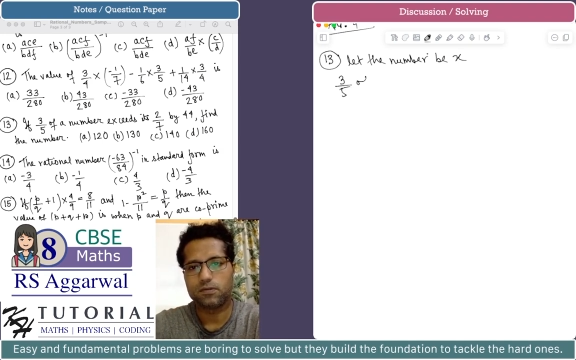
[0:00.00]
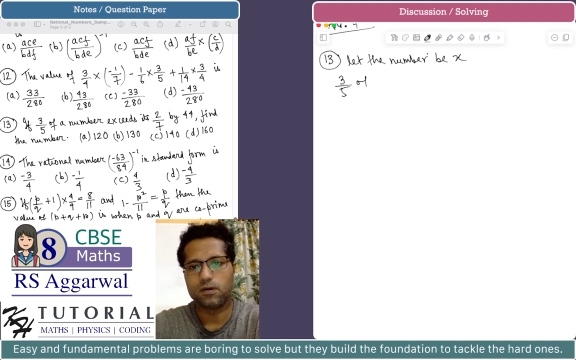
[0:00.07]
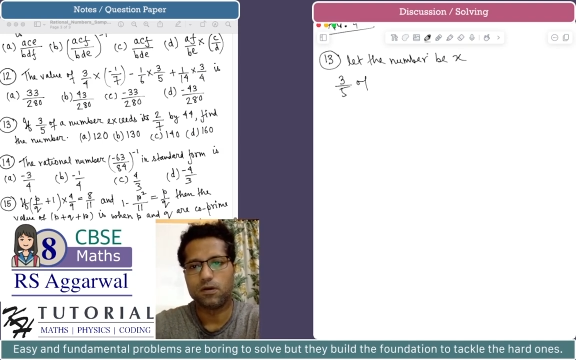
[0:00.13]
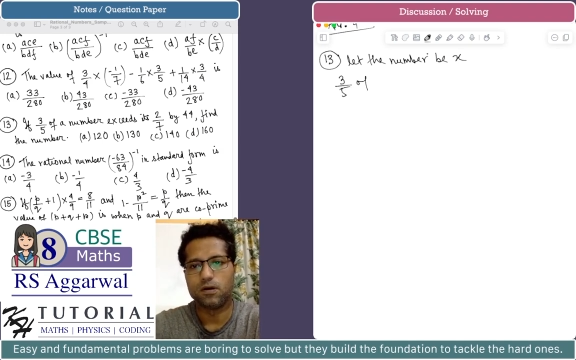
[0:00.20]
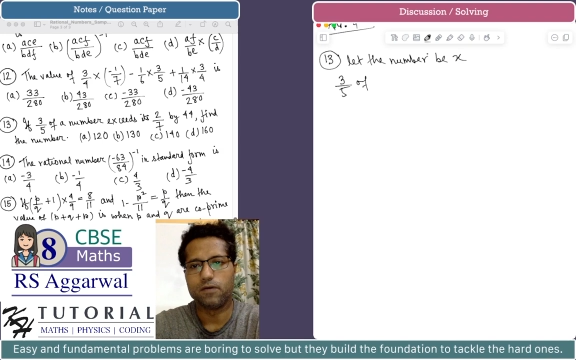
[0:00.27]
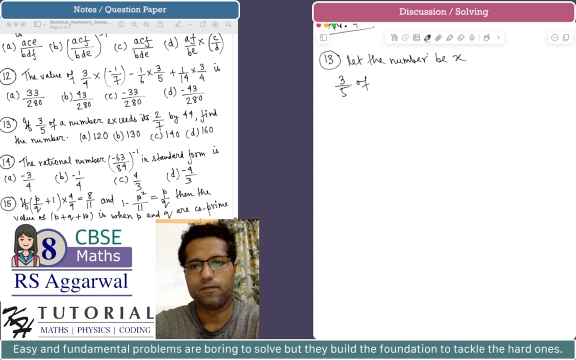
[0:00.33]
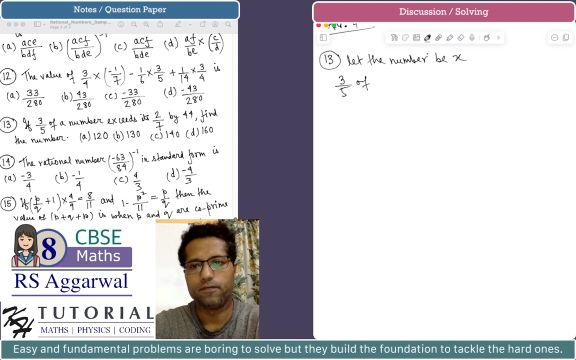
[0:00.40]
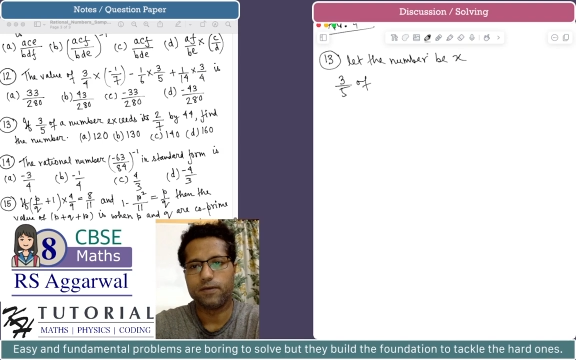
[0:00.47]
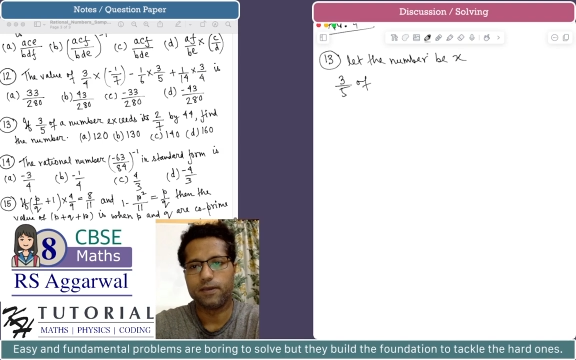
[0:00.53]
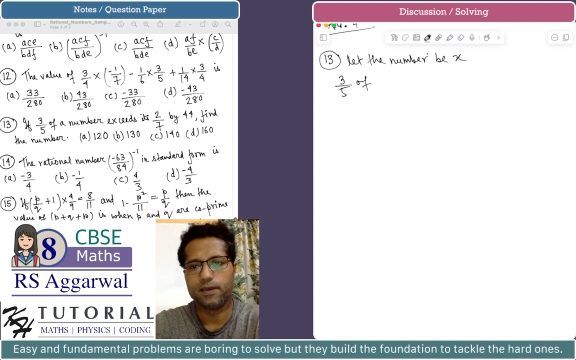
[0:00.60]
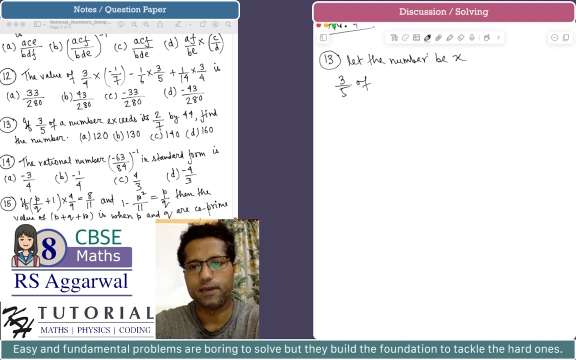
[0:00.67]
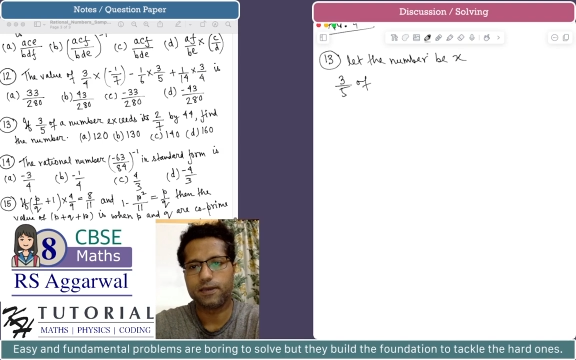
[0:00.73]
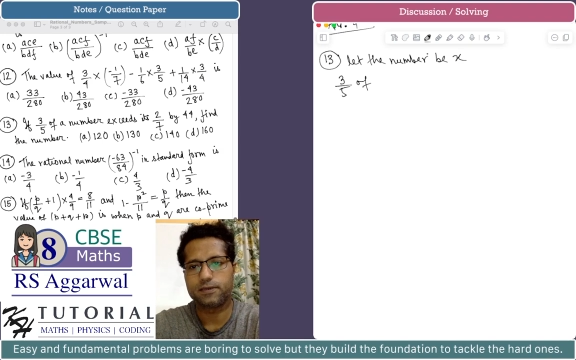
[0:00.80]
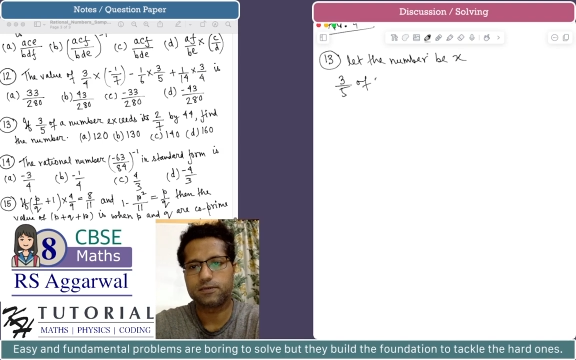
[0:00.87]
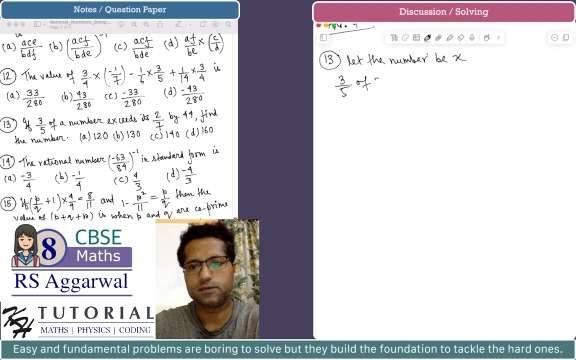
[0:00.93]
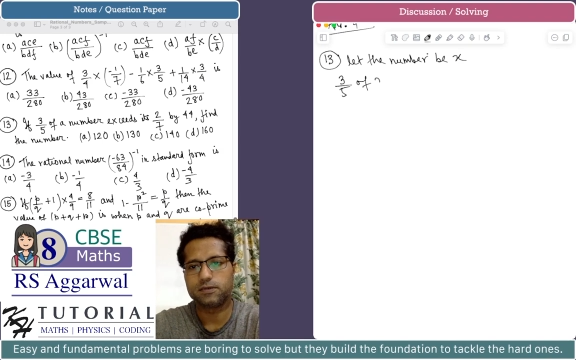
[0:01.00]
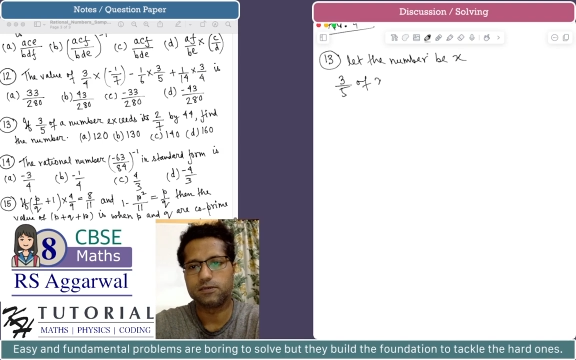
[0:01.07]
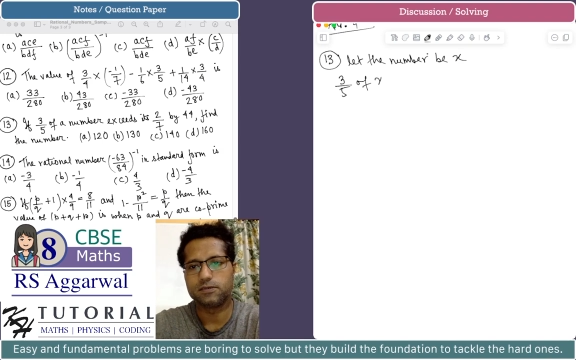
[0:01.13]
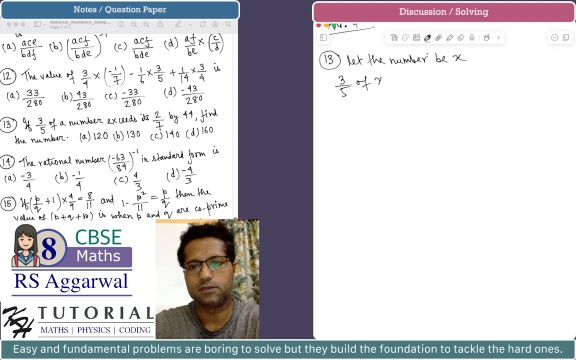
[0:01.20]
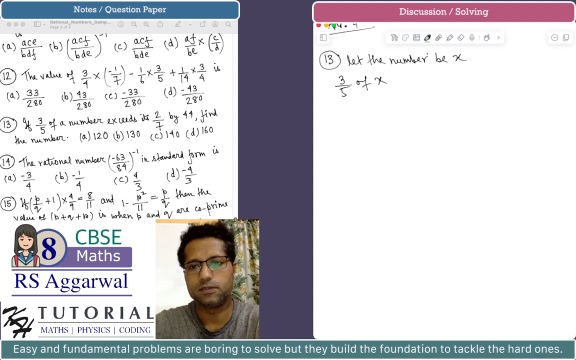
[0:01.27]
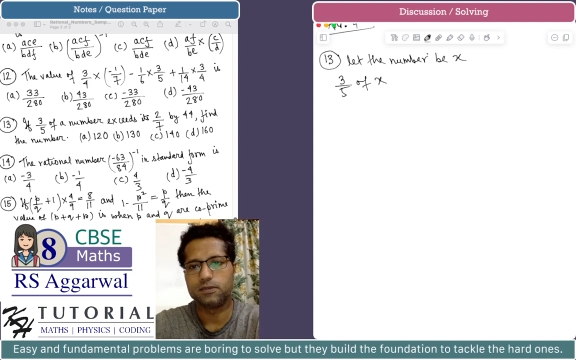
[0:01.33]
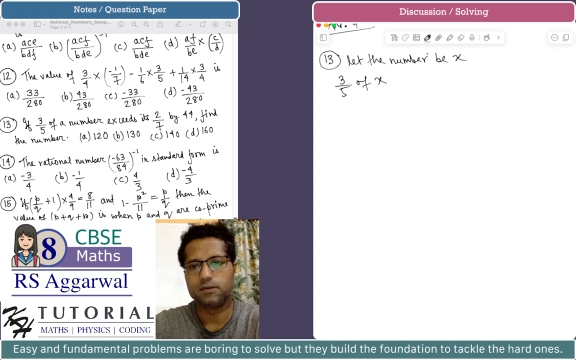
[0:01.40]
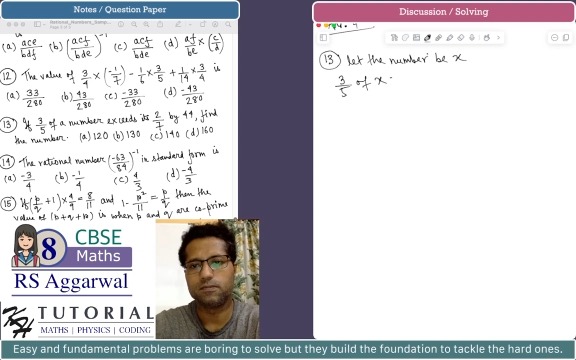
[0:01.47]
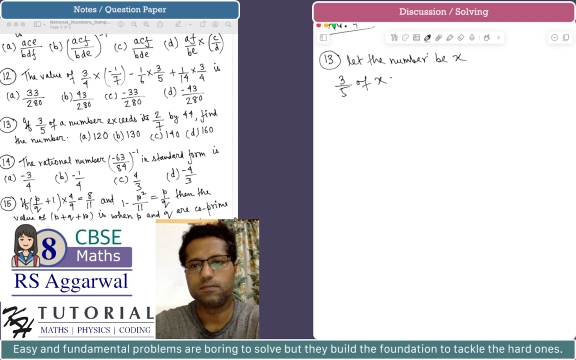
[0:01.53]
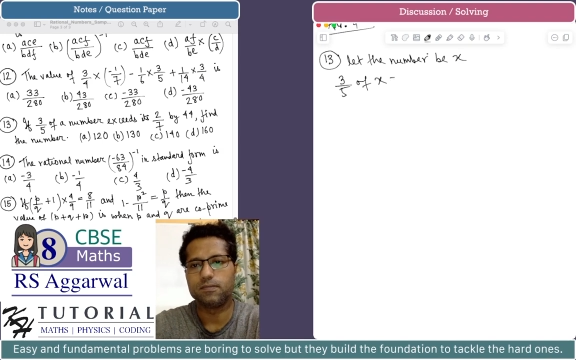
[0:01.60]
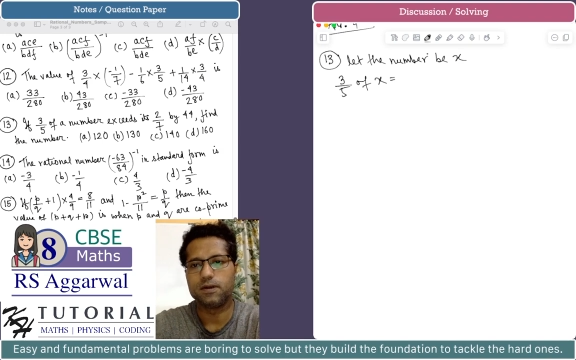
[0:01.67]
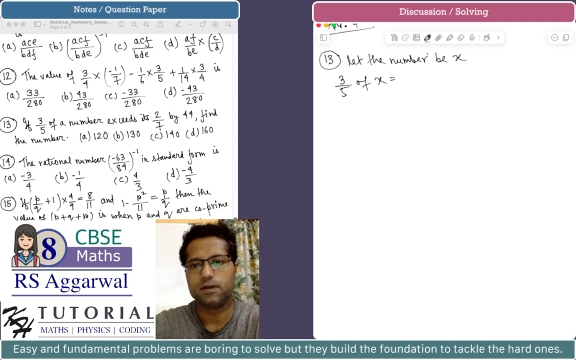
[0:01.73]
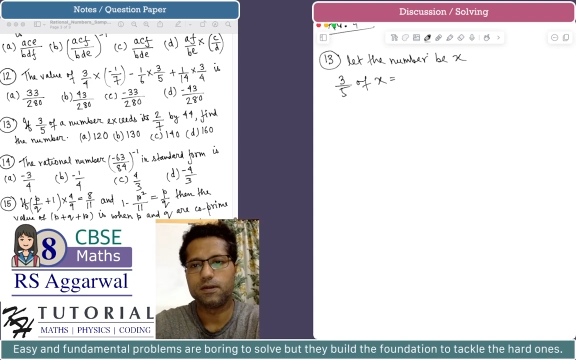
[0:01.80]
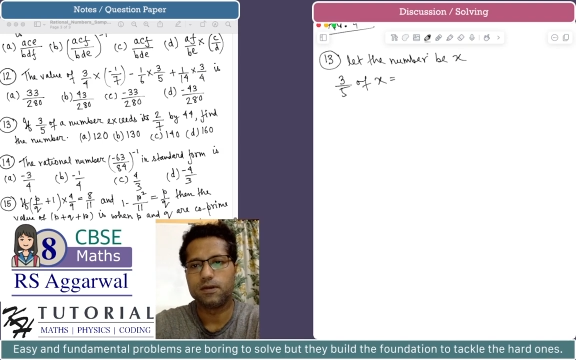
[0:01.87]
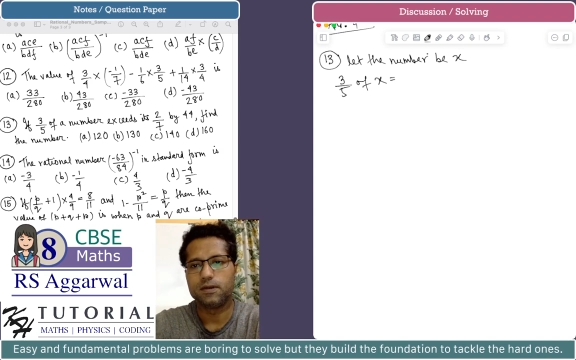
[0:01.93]
of x is nothing
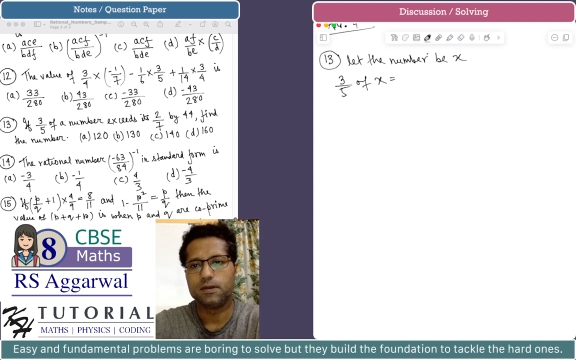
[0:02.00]
but